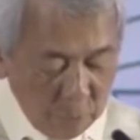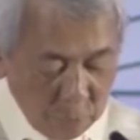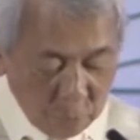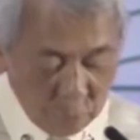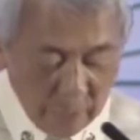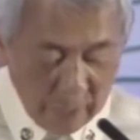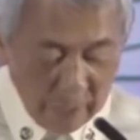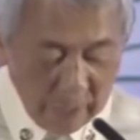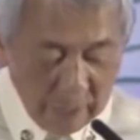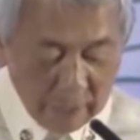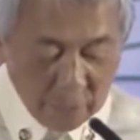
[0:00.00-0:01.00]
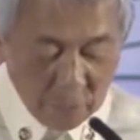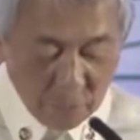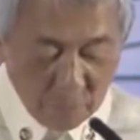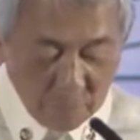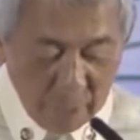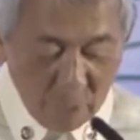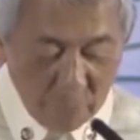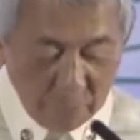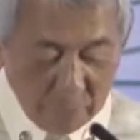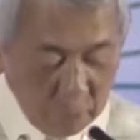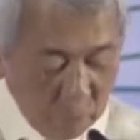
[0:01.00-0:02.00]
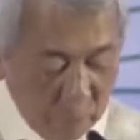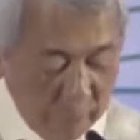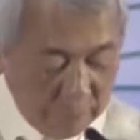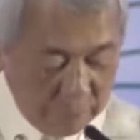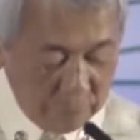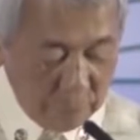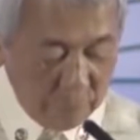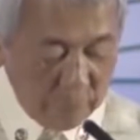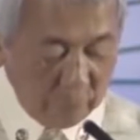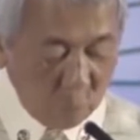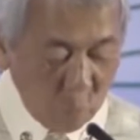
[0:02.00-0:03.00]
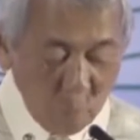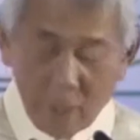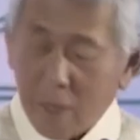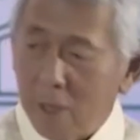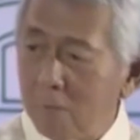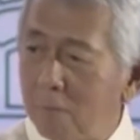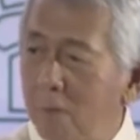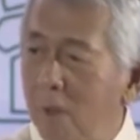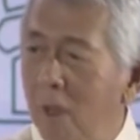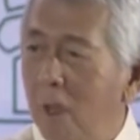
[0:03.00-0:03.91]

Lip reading: to ride and surmount the crests of that wave